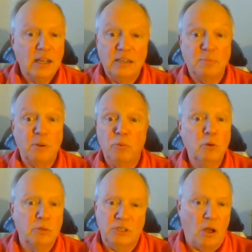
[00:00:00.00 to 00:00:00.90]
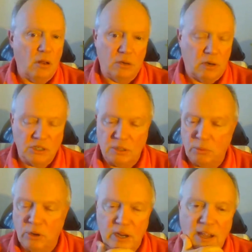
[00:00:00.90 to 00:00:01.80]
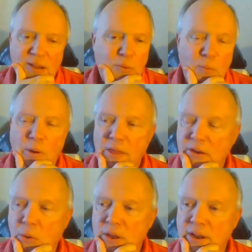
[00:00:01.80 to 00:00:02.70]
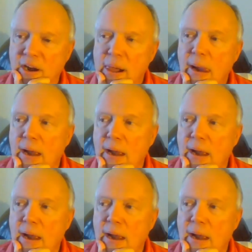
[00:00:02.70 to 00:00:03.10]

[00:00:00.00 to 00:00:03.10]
There's been rumors all across the board. Won't bother going there.